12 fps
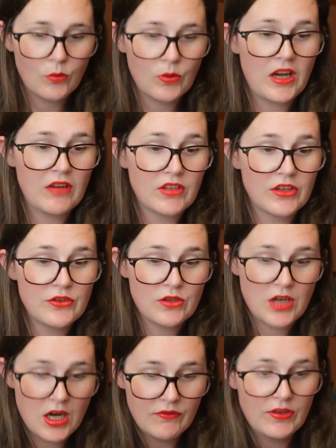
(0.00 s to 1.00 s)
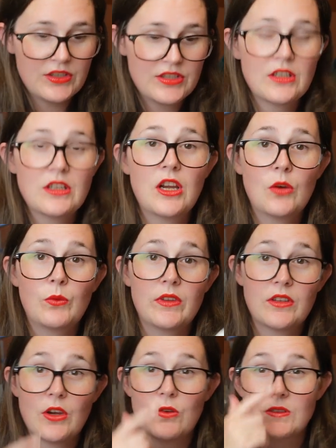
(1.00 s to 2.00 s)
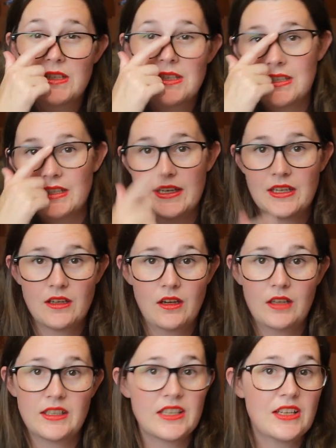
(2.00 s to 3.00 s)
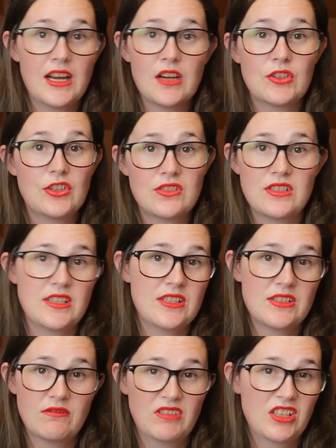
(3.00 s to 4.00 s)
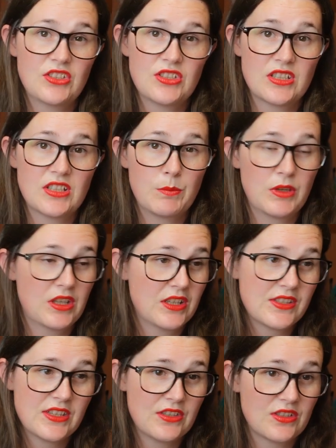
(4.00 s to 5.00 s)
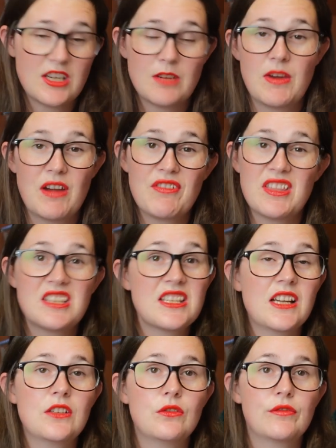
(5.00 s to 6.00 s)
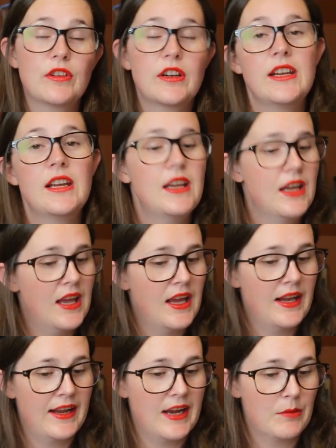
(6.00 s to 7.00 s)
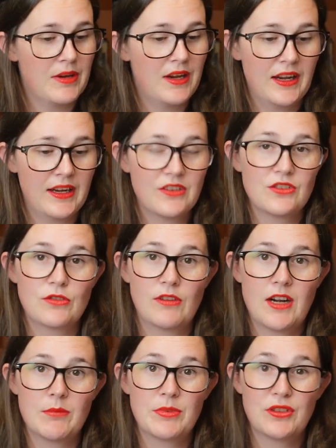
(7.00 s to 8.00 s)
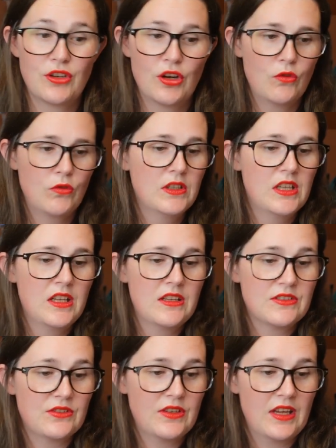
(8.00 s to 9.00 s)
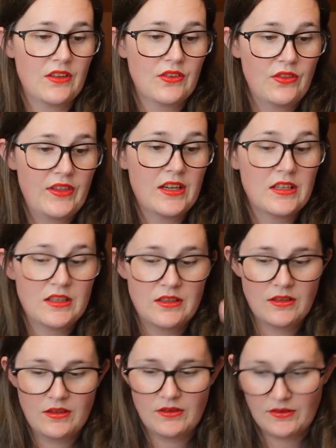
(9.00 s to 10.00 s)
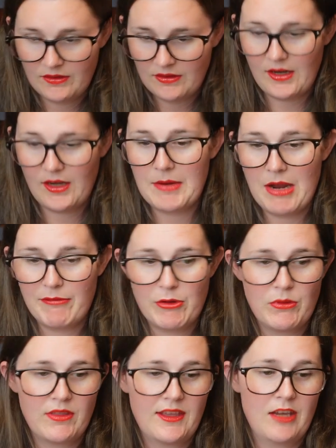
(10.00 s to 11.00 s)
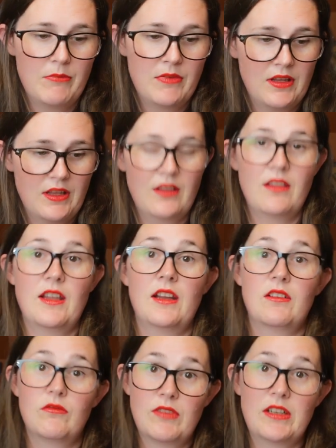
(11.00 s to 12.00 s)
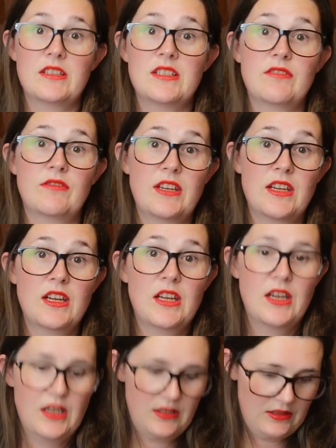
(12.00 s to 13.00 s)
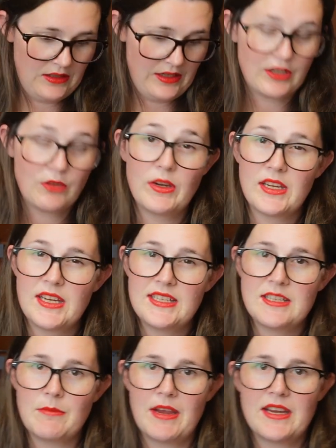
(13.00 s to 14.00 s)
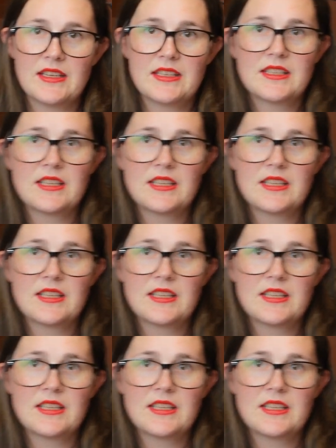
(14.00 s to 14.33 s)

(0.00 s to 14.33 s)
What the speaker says: I've got you covered with cozies, and I now use these religiously because they just keep everything tangle free and happy, and I can just grab and go. So yeah, so I'm happy with them, and they're relatively quick, easy makes,